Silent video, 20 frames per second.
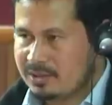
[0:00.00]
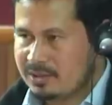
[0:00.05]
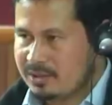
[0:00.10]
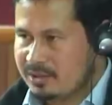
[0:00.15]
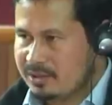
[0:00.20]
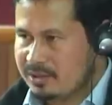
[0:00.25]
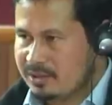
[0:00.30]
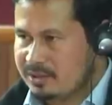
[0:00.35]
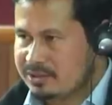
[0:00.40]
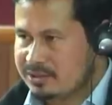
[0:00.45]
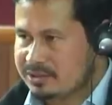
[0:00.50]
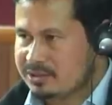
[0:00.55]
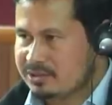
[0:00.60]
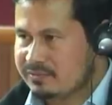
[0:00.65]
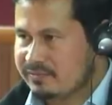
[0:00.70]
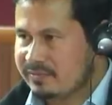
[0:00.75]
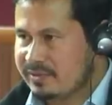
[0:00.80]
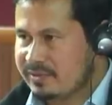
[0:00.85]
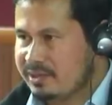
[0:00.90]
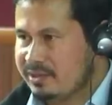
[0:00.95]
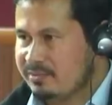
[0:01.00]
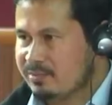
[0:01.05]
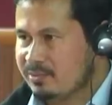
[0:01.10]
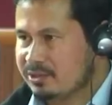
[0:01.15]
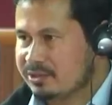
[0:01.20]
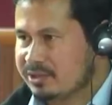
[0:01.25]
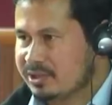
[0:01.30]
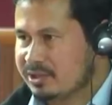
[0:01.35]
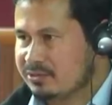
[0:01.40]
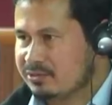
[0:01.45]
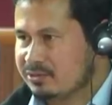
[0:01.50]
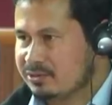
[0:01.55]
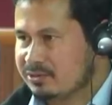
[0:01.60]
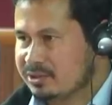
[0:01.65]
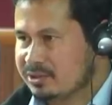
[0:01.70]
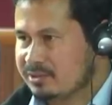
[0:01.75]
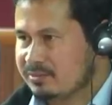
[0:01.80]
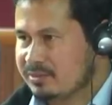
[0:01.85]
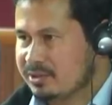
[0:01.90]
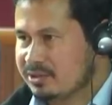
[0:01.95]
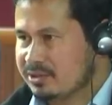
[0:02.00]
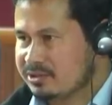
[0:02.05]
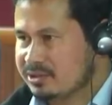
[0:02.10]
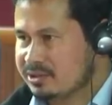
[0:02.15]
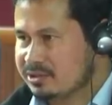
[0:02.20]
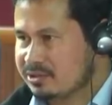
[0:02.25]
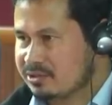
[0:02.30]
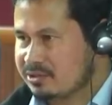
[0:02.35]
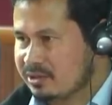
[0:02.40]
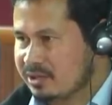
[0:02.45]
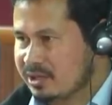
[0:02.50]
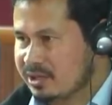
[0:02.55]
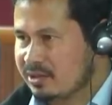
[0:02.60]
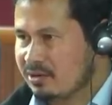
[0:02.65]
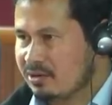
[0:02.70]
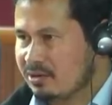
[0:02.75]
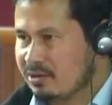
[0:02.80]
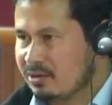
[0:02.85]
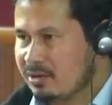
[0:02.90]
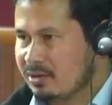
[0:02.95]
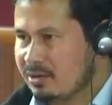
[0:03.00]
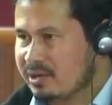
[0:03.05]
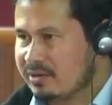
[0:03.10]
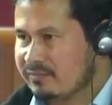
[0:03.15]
This is a very important road, sir, because it connects all the